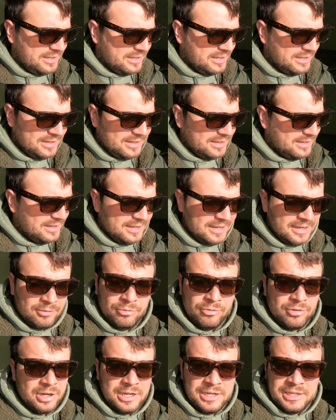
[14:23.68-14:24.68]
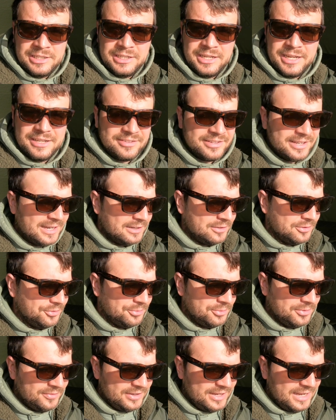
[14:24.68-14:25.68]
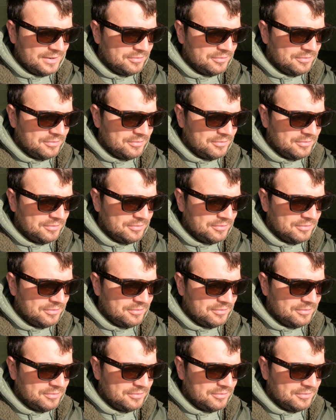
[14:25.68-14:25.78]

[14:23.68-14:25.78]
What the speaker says: I rarely get tangles with it.